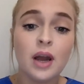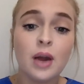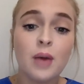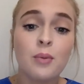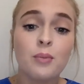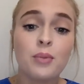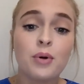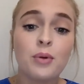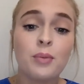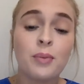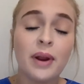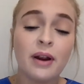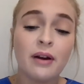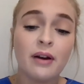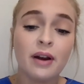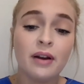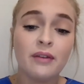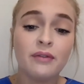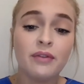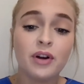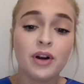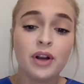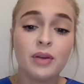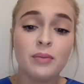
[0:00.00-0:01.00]
preparing
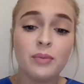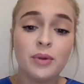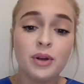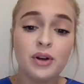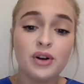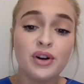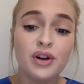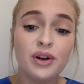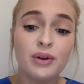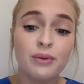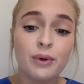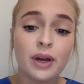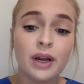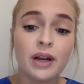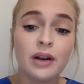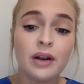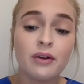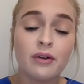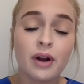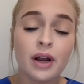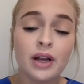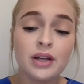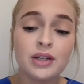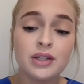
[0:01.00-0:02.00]
for community
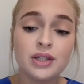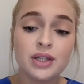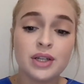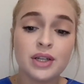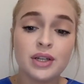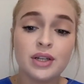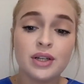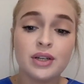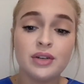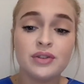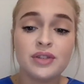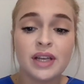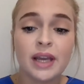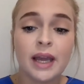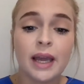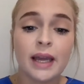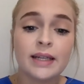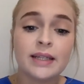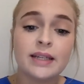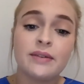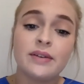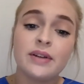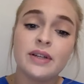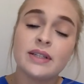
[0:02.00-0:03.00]
reintegration using
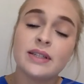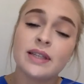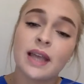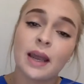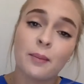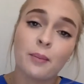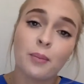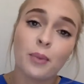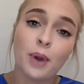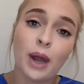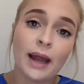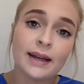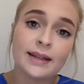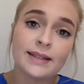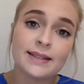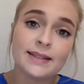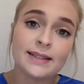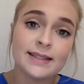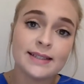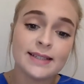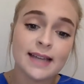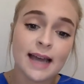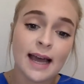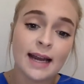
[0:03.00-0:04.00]
activities like
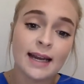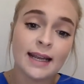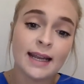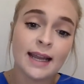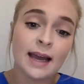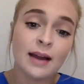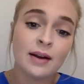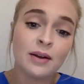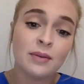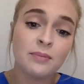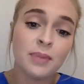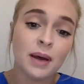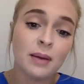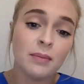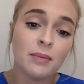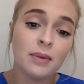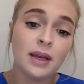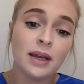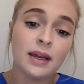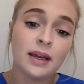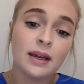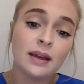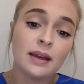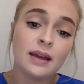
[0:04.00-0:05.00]
practicing dining out in
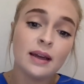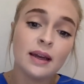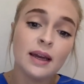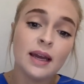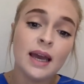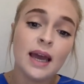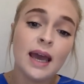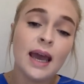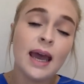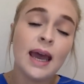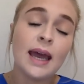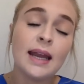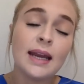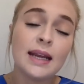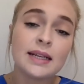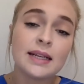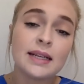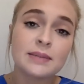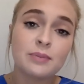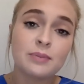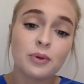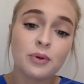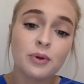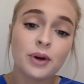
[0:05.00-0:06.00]
public, and
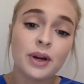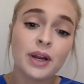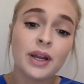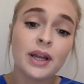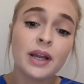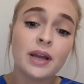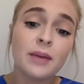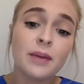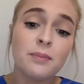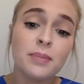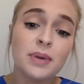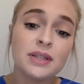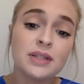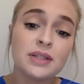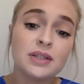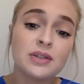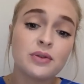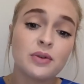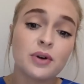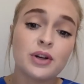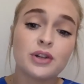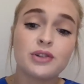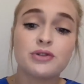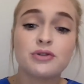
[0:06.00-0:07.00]
exploring
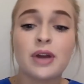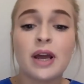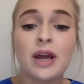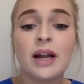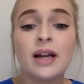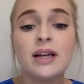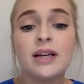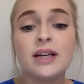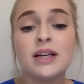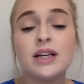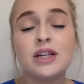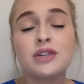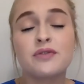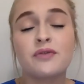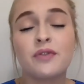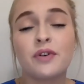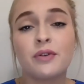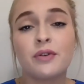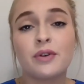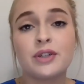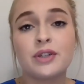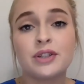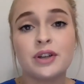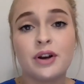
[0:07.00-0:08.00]
compensatory strategies for
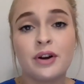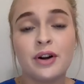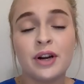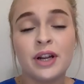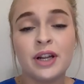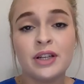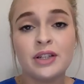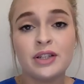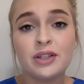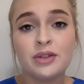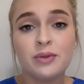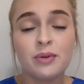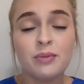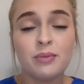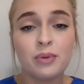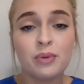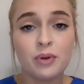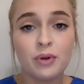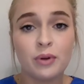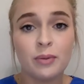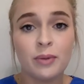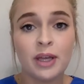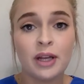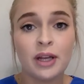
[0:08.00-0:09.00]
returning to
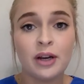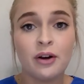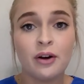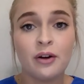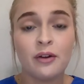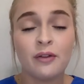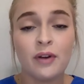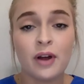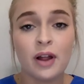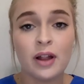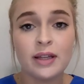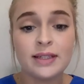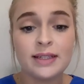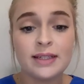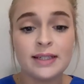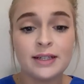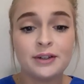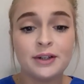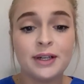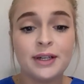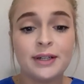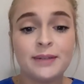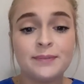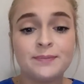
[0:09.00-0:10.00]
employment or
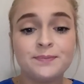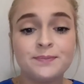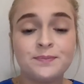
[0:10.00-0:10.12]
volunteering.